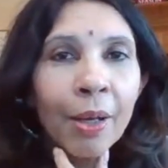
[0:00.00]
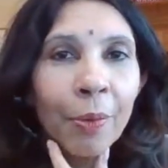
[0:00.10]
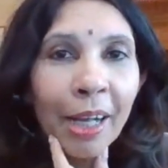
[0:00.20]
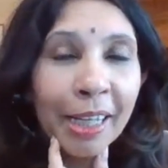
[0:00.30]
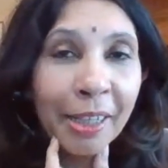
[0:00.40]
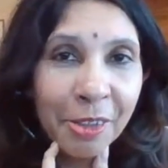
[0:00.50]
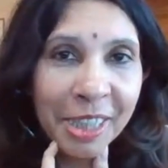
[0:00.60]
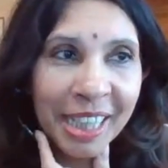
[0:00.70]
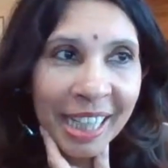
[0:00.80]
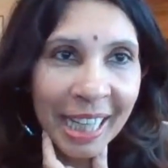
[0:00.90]
Well,
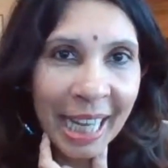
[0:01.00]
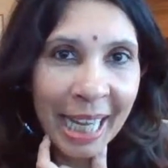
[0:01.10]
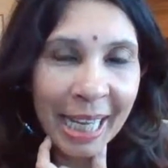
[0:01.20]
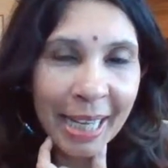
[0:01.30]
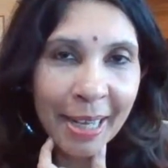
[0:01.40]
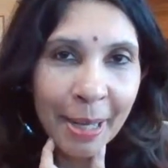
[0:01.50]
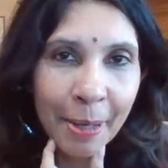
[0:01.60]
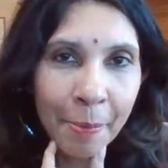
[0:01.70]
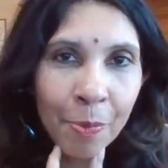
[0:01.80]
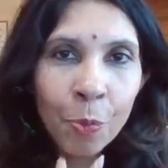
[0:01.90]
interestingly,
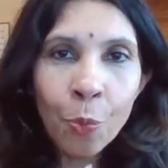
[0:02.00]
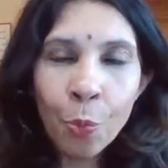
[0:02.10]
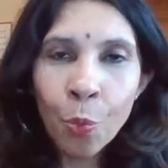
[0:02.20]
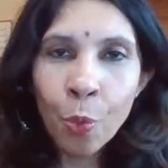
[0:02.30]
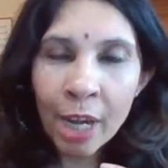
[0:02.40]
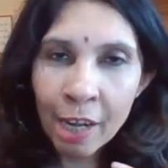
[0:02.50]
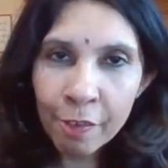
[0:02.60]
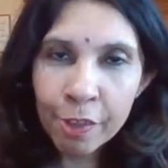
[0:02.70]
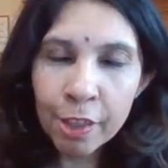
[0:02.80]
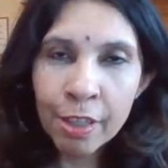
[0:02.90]

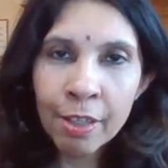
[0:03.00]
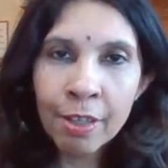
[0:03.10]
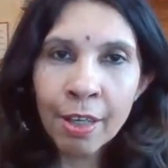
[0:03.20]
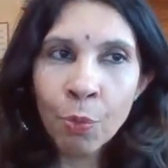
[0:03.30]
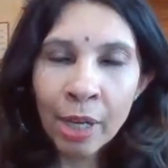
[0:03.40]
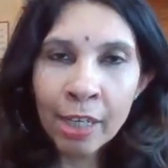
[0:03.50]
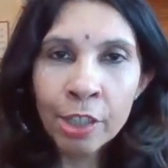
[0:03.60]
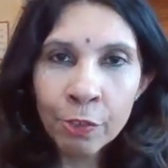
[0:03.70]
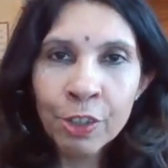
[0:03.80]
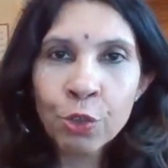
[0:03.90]
one
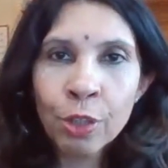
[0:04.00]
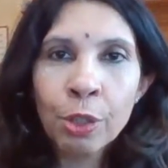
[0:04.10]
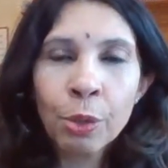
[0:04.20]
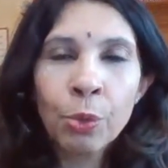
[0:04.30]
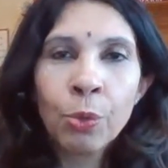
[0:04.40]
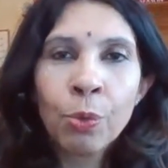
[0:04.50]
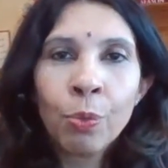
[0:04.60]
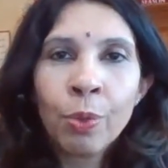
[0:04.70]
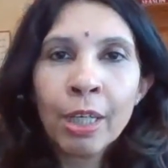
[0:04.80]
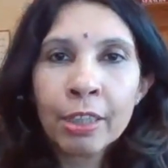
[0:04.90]
individual who
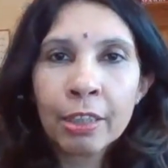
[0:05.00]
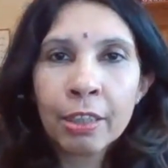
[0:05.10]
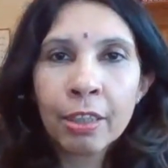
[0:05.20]
worked